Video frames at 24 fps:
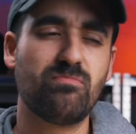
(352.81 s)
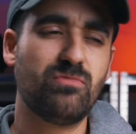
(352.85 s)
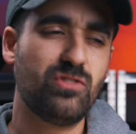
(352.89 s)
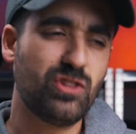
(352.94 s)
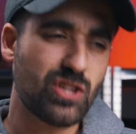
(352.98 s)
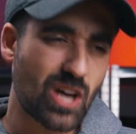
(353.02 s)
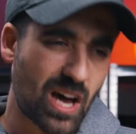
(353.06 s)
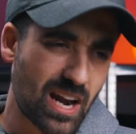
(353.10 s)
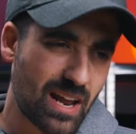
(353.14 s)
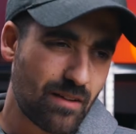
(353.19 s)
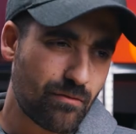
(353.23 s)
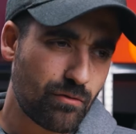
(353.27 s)

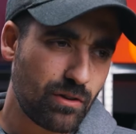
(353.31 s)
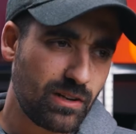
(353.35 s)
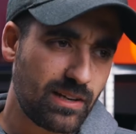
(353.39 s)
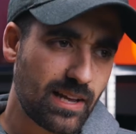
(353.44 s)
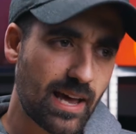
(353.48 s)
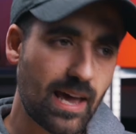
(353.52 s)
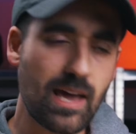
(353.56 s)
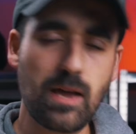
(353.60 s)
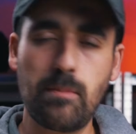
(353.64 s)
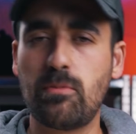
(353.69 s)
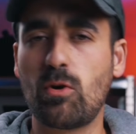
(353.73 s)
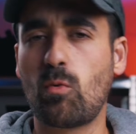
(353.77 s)
Not every
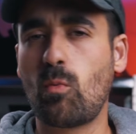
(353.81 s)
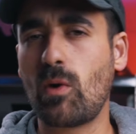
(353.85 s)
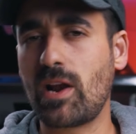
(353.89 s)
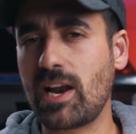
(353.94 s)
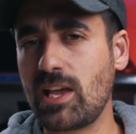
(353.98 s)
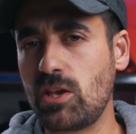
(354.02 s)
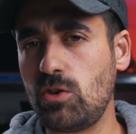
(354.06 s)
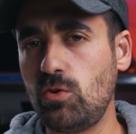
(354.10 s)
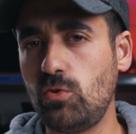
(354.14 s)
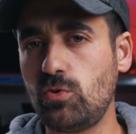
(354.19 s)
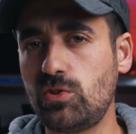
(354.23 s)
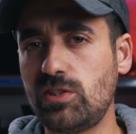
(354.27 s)
day, but when I
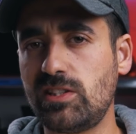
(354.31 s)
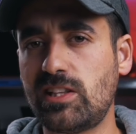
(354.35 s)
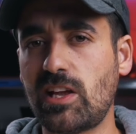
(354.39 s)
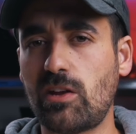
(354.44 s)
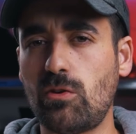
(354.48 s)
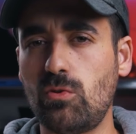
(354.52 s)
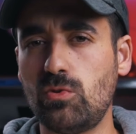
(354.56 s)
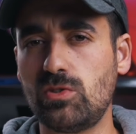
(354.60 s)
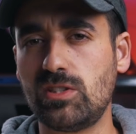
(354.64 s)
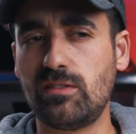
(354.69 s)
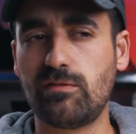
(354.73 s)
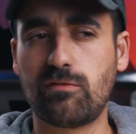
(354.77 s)
use
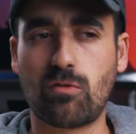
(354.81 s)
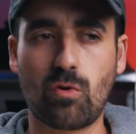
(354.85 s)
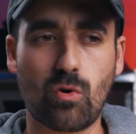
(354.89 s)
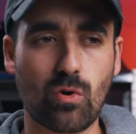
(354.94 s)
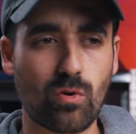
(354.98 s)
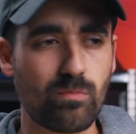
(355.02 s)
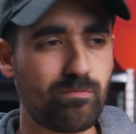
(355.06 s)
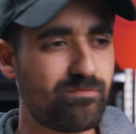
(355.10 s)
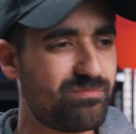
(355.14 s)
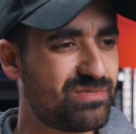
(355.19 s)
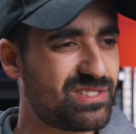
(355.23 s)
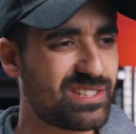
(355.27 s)
it
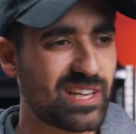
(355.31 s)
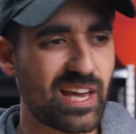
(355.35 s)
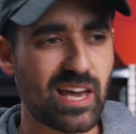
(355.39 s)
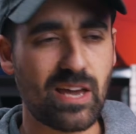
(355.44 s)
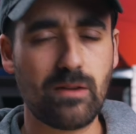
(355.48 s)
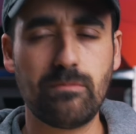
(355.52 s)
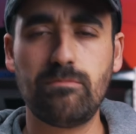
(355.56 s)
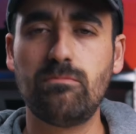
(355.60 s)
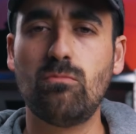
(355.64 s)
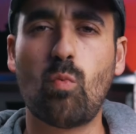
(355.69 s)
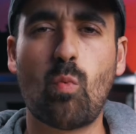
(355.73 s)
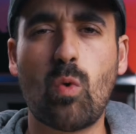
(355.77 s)
for
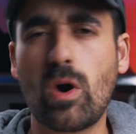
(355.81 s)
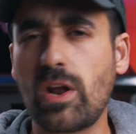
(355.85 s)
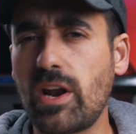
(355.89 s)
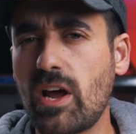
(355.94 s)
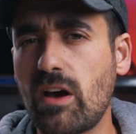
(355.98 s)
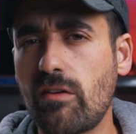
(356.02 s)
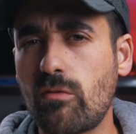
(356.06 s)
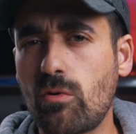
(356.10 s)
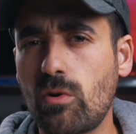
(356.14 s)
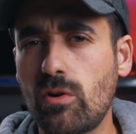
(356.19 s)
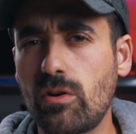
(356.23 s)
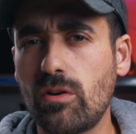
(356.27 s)
say 1
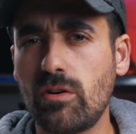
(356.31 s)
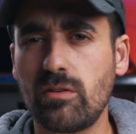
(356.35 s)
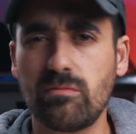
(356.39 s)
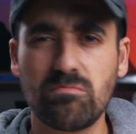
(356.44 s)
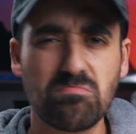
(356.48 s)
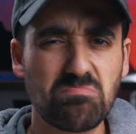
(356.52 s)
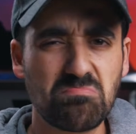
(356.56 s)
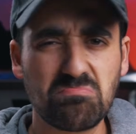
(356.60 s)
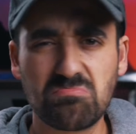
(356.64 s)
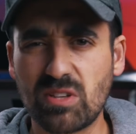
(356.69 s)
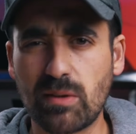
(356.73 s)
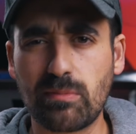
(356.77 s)
hour,
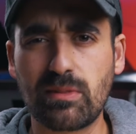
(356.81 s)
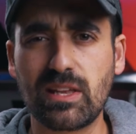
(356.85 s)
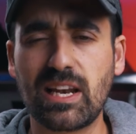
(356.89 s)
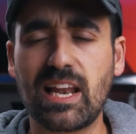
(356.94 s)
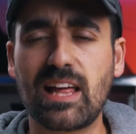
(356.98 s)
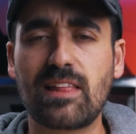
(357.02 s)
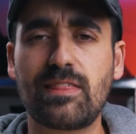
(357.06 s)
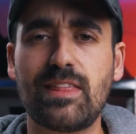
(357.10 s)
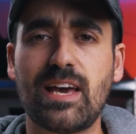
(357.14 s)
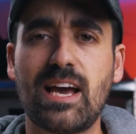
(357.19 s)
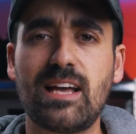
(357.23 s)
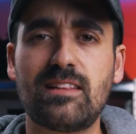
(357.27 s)
something
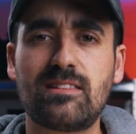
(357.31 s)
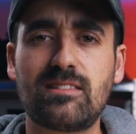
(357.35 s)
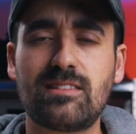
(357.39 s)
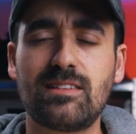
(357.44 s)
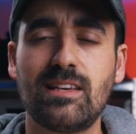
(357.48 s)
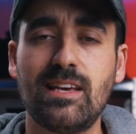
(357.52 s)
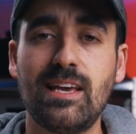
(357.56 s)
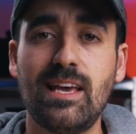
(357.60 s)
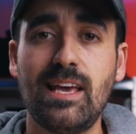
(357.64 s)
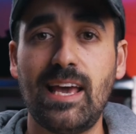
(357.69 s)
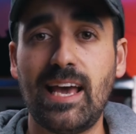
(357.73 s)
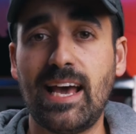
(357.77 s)
like that,
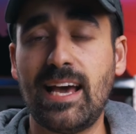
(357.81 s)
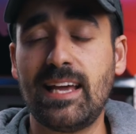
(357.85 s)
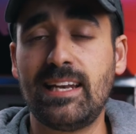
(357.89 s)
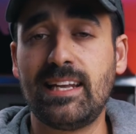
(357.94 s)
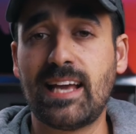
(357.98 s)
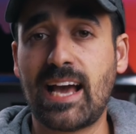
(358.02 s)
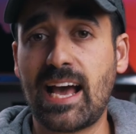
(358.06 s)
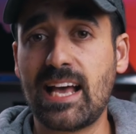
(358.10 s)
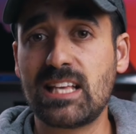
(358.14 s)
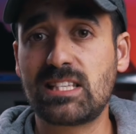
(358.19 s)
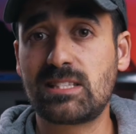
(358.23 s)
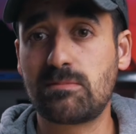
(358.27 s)
and
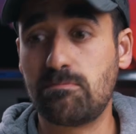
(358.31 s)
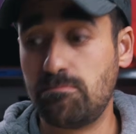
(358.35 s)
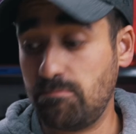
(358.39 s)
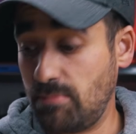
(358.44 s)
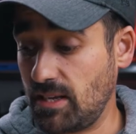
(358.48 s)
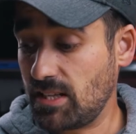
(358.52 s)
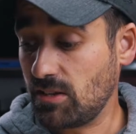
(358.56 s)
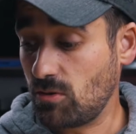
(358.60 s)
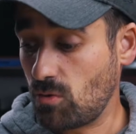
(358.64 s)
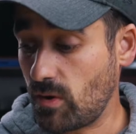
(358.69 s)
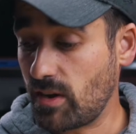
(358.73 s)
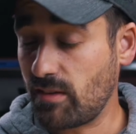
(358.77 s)
it has
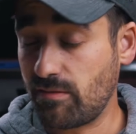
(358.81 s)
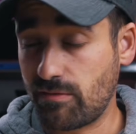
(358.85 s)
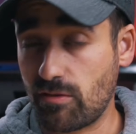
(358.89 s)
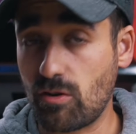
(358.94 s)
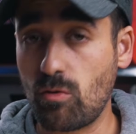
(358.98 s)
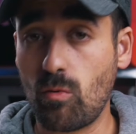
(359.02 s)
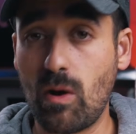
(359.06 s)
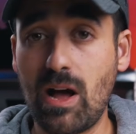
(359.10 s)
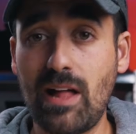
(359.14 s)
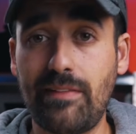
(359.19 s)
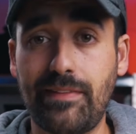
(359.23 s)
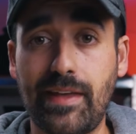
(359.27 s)
been going for
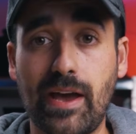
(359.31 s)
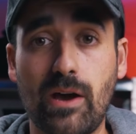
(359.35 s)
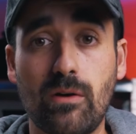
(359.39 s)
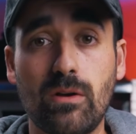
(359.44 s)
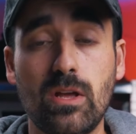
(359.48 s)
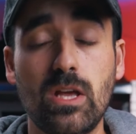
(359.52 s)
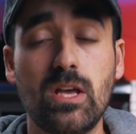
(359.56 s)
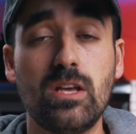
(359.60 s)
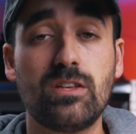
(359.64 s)
a while now.